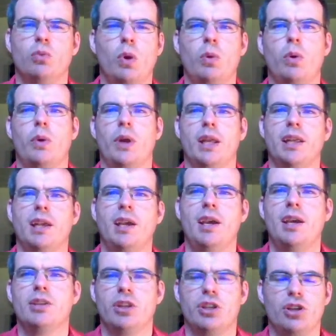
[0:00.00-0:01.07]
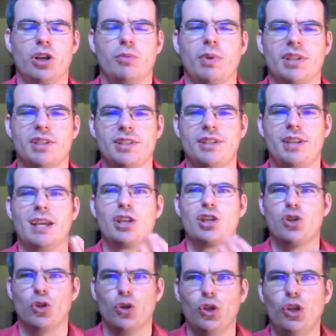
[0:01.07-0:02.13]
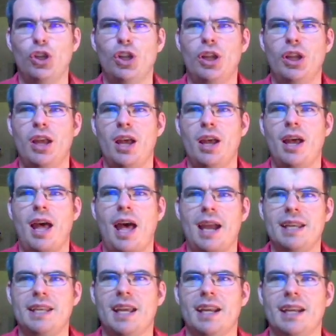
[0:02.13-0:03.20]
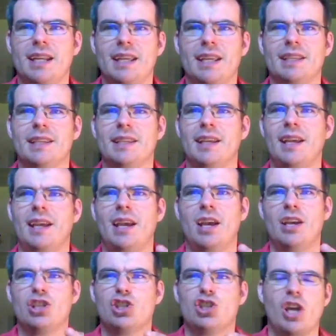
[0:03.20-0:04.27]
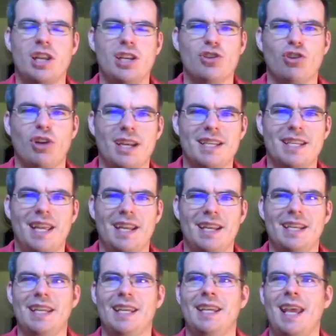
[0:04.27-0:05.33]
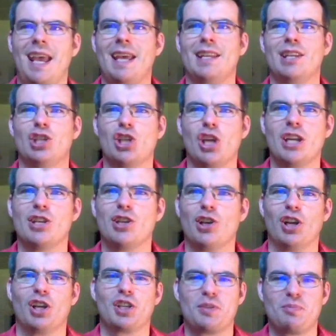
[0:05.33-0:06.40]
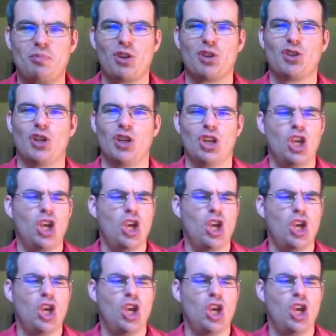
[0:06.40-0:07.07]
Wait. So they talked about sexual identities, gender identity, and gender expression.